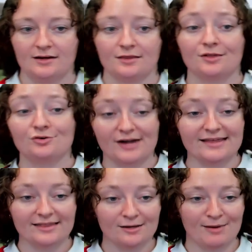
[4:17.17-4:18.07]
The great
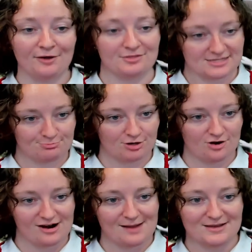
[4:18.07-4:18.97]
thing about this
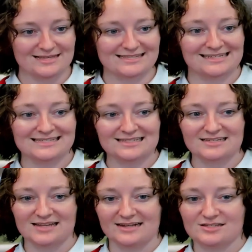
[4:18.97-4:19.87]
program is it is
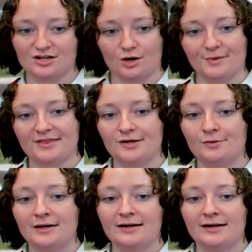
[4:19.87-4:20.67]
designed to go with you